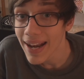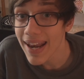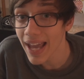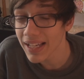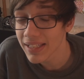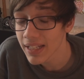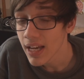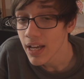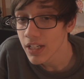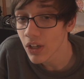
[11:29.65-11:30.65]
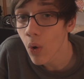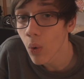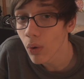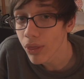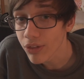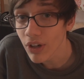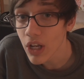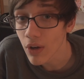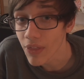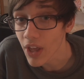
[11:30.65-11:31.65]
next to all
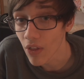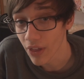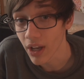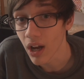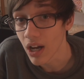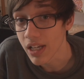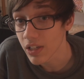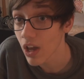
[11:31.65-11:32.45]
three of the other guys.